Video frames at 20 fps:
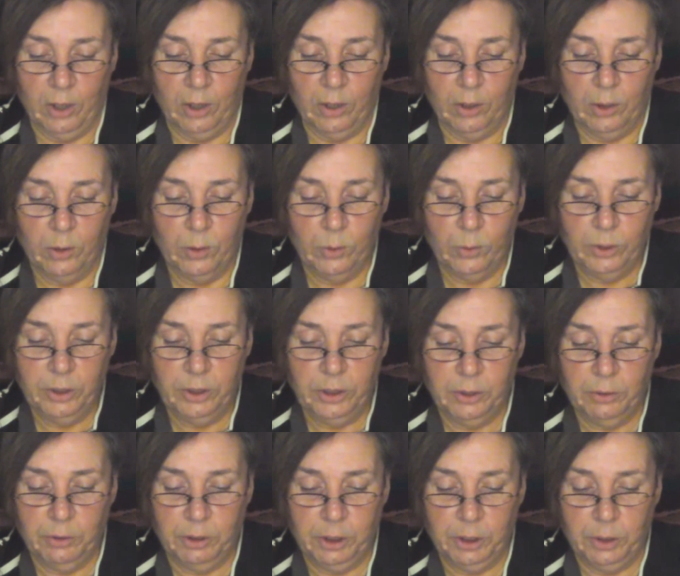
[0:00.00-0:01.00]
Who would
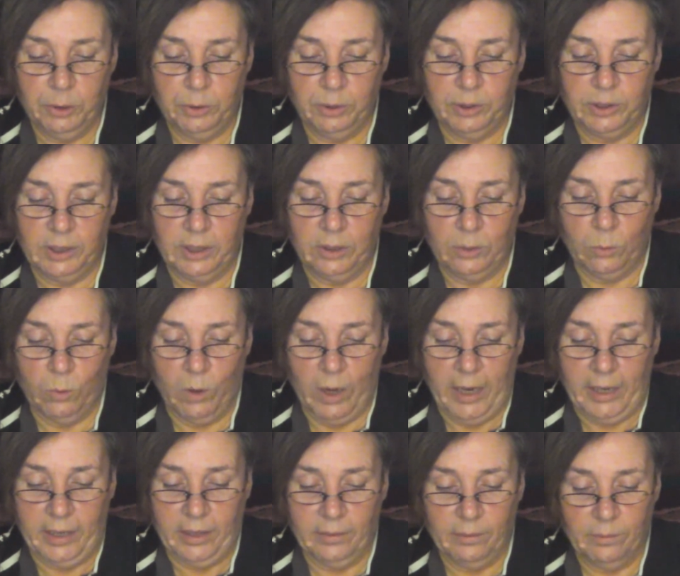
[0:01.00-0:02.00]
you choose and
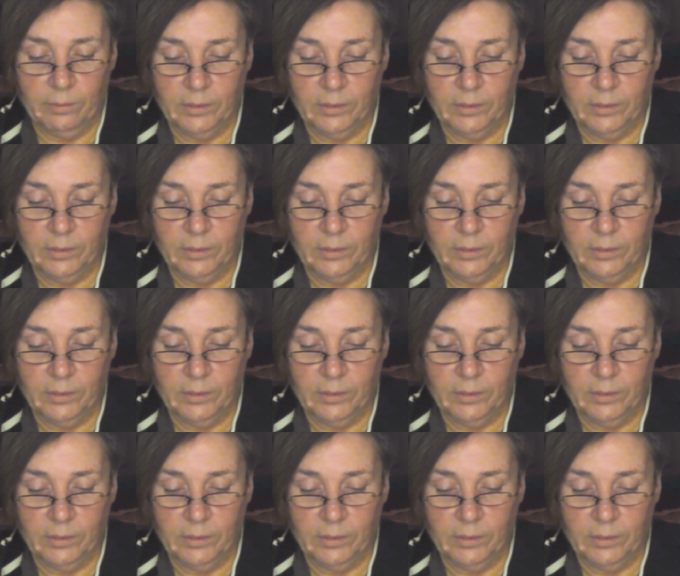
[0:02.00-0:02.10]
why?